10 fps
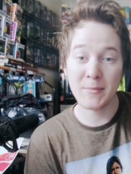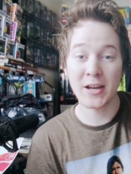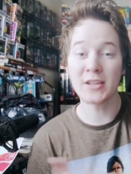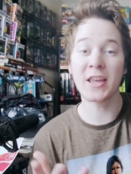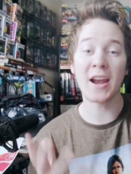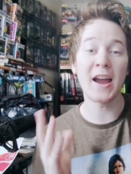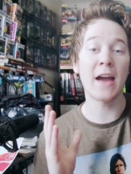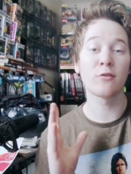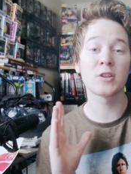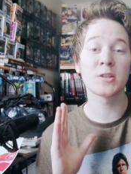And because of that, I
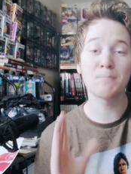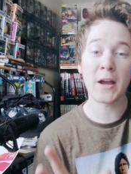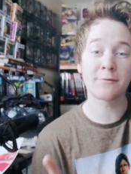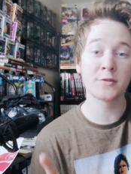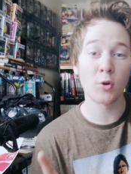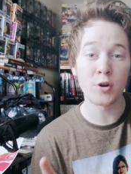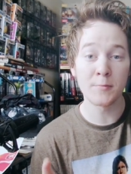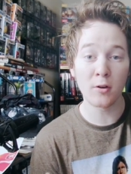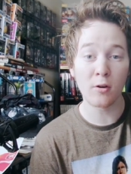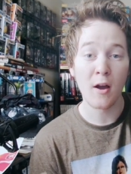have respect for
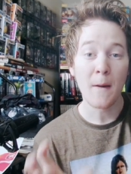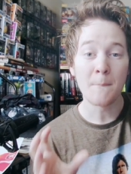George Miller